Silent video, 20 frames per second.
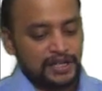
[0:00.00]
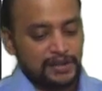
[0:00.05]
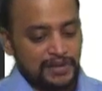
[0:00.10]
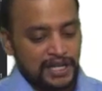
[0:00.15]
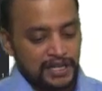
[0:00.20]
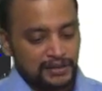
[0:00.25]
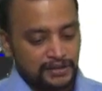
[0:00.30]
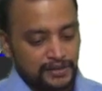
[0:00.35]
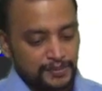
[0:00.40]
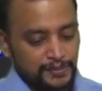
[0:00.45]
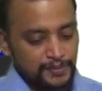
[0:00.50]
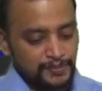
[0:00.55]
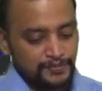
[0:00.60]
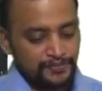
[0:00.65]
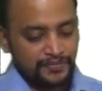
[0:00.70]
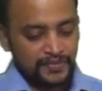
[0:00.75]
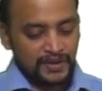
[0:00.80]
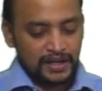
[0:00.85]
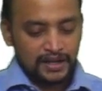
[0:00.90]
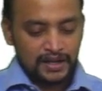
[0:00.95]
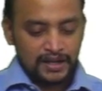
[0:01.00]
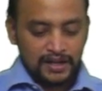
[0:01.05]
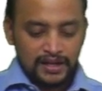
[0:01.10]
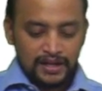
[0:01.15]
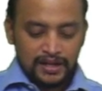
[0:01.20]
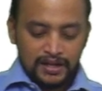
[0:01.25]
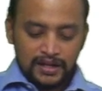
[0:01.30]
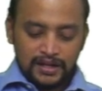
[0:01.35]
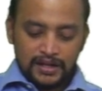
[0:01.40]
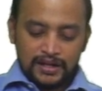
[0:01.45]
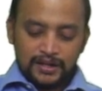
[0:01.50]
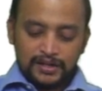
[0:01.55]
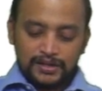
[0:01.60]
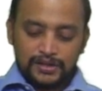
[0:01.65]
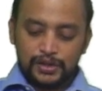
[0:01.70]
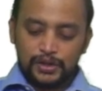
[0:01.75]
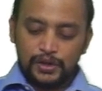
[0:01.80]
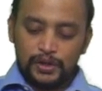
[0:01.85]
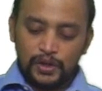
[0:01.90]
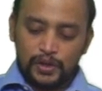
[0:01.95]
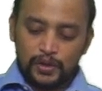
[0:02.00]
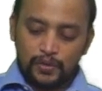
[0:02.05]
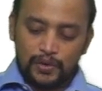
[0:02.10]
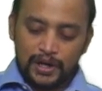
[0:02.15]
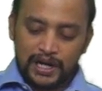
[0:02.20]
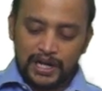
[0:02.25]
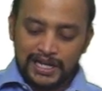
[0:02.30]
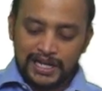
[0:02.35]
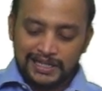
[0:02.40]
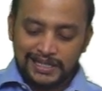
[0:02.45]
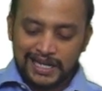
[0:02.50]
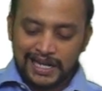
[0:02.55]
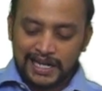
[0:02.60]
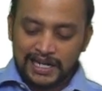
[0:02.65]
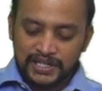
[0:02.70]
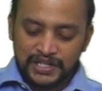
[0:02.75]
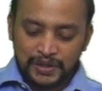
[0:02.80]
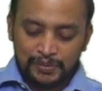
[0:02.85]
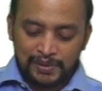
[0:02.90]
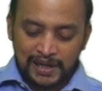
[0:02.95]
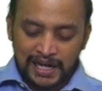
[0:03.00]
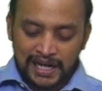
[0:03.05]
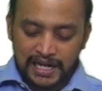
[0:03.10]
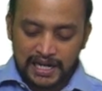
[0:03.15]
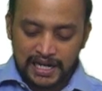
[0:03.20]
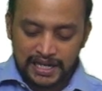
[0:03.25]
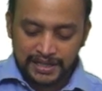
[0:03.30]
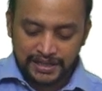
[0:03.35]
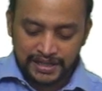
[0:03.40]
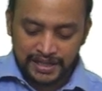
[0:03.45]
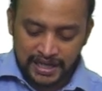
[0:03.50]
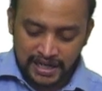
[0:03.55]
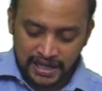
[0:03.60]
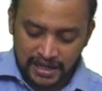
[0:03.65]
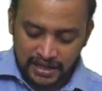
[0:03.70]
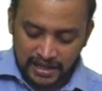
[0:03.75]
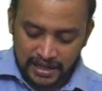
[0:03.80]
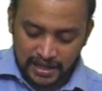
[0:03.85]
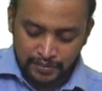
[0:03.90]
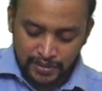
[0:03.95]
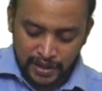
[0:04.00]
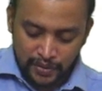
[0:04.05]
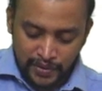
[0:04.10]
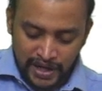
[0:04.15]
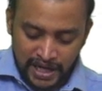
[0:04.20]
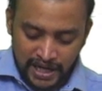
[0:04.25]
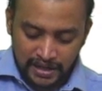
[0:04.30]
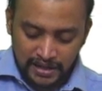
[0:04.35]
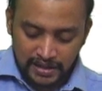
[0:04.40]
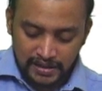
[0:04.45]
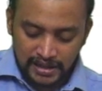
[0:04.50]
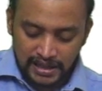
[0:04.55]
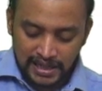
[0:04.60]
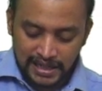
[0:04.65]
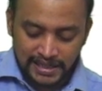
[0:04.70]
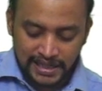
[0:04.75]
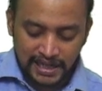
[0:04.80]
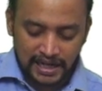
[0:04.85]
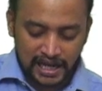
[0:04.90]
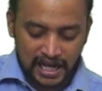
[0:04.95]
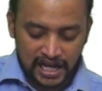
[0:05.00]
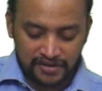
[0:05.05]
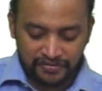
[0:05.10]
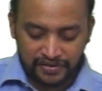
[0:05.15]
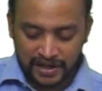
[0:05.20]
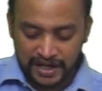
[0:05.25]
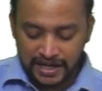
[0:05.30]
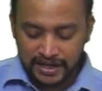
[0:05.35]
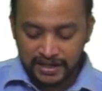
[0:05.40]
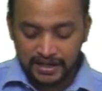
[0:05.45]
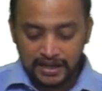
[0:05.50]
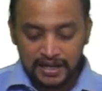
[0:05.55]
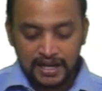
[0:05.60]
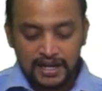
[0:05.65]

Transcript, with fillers: month. So what is the eligible ITC? Number one, listen carefully.